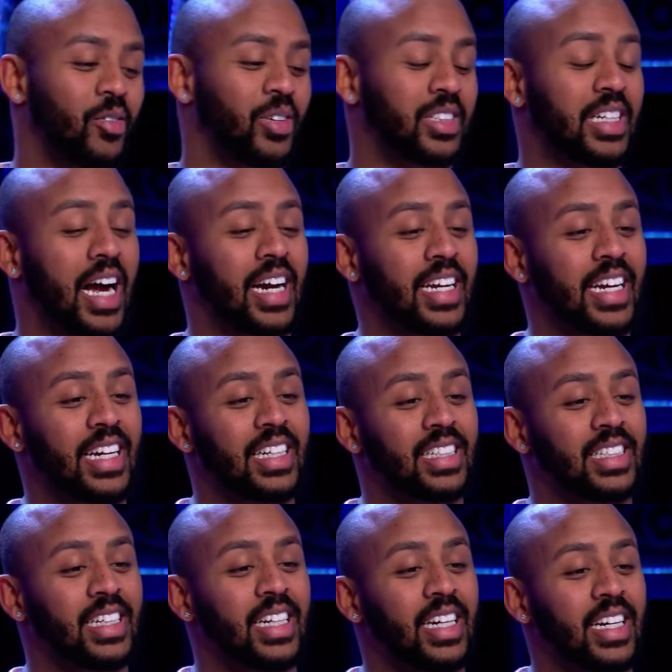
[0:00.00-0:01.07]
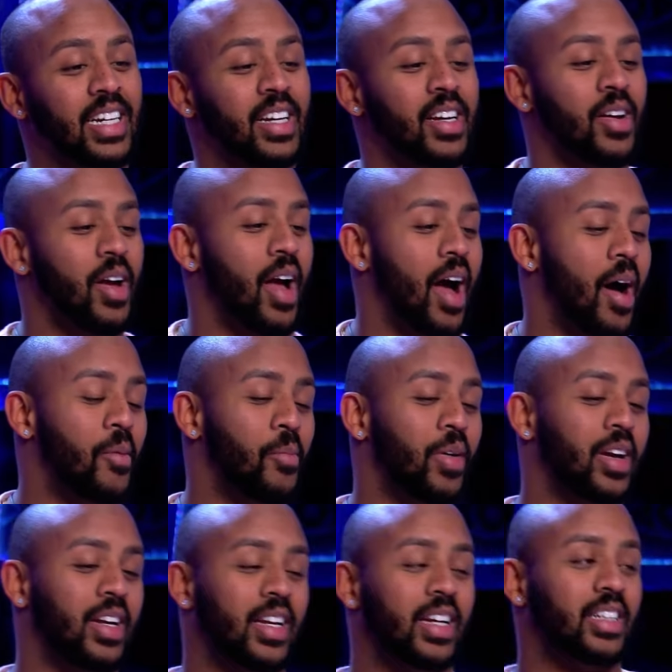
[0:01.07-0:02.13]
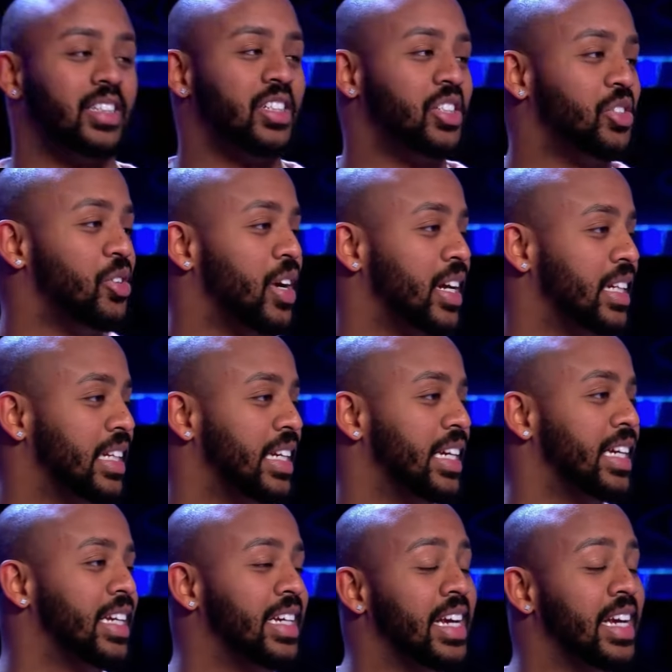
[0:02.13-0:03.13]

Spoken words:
was not easy, but it is strictly